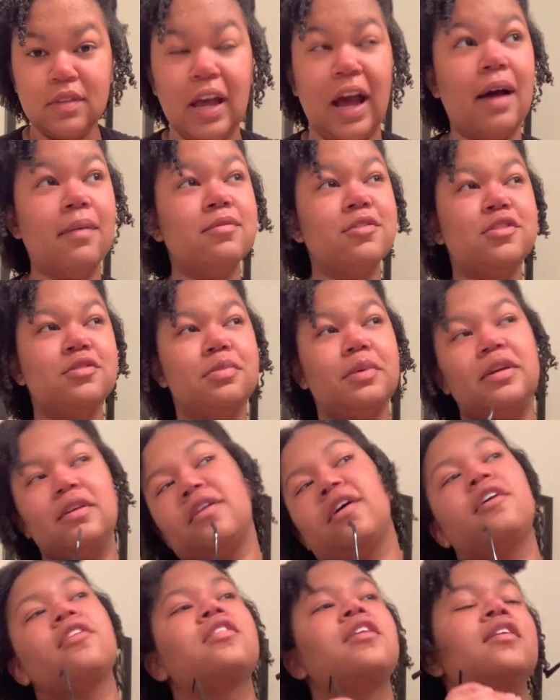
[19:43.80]
I'm just being
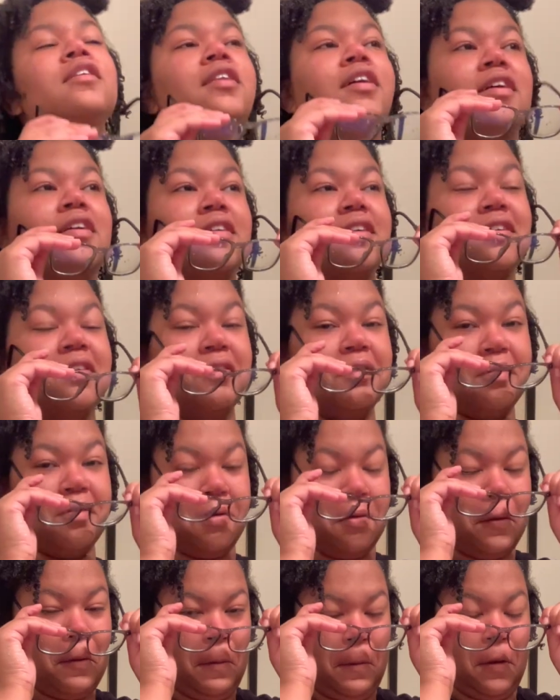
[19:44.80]
authentic.
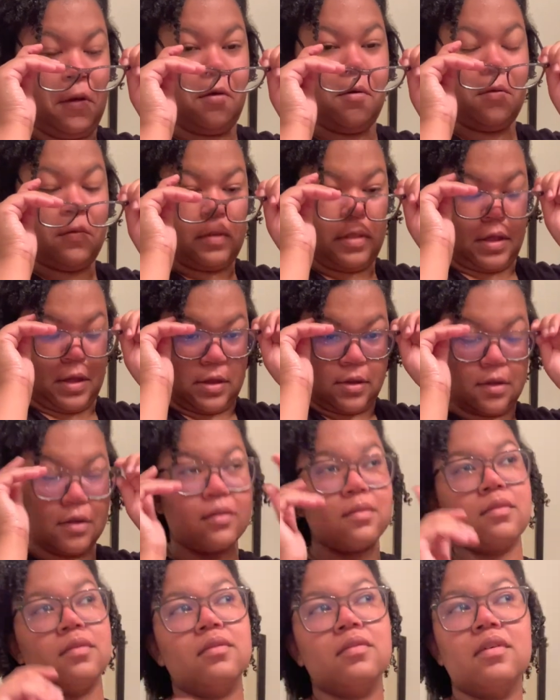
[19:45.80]
Like,
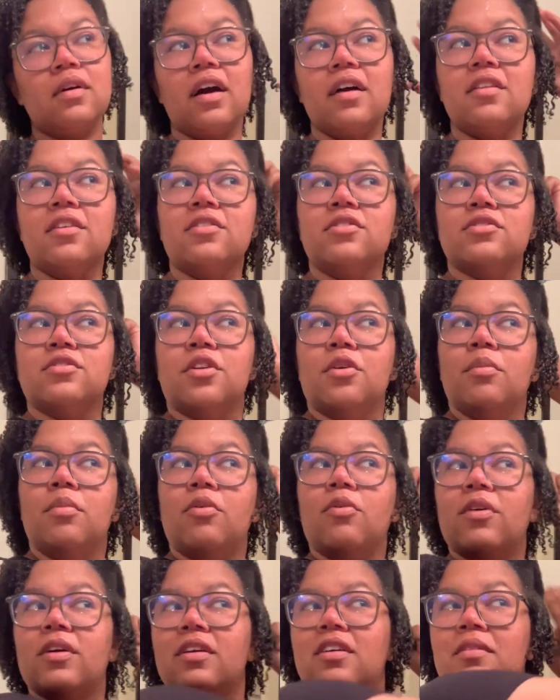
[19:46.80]
there's no
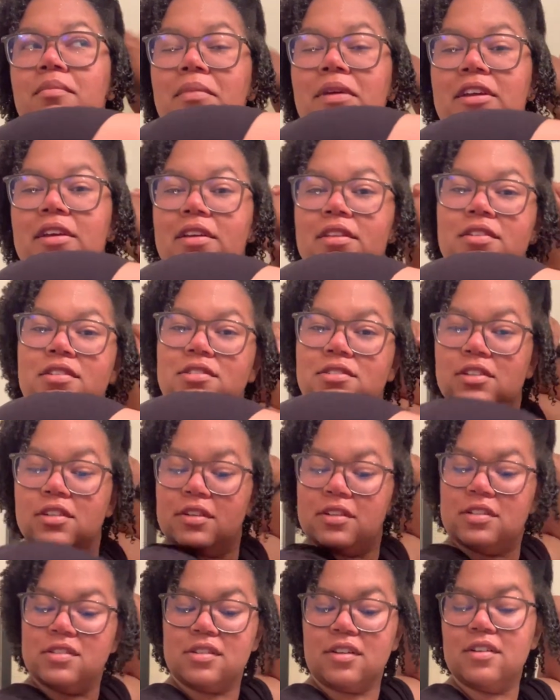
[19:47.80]
point in making this look
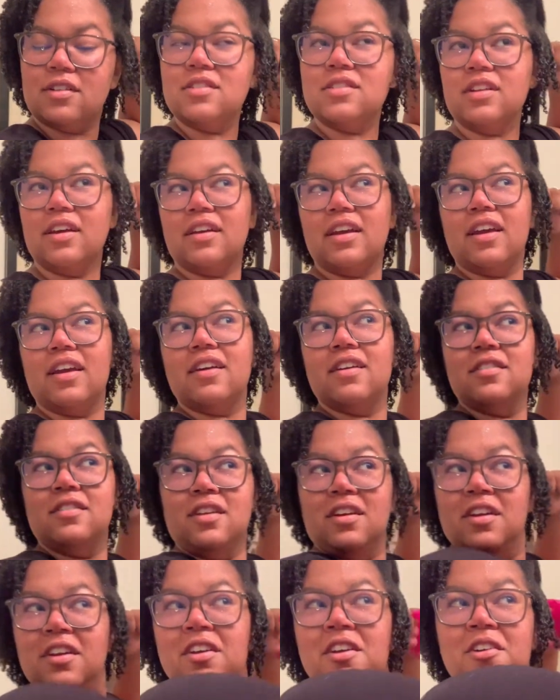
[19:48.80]
as good as I can
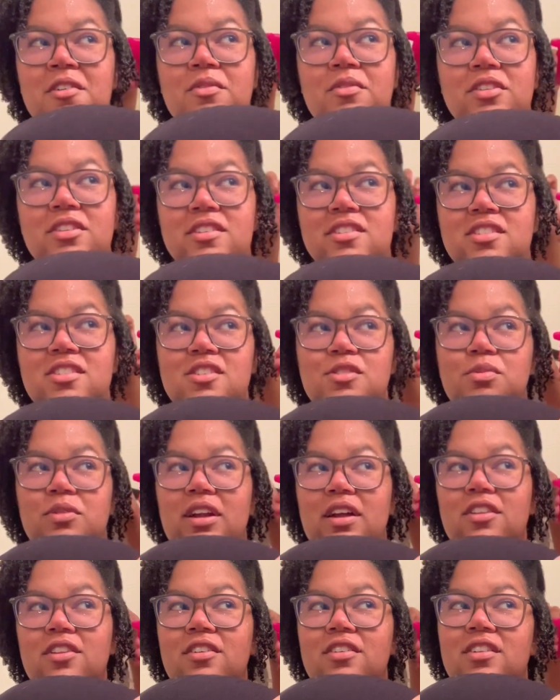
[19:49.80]
when this is what I
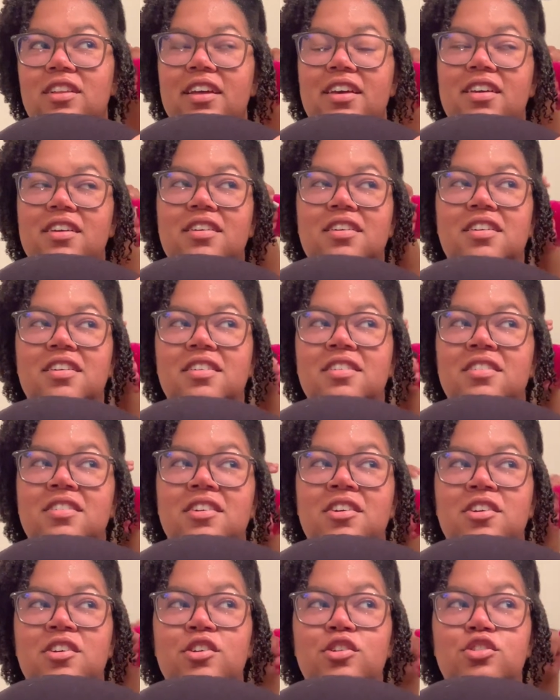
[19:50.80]
look like
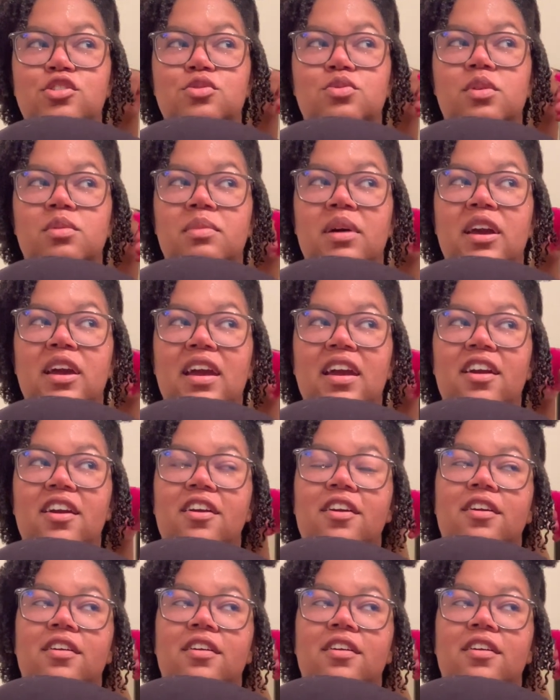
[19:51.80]
doing my hair.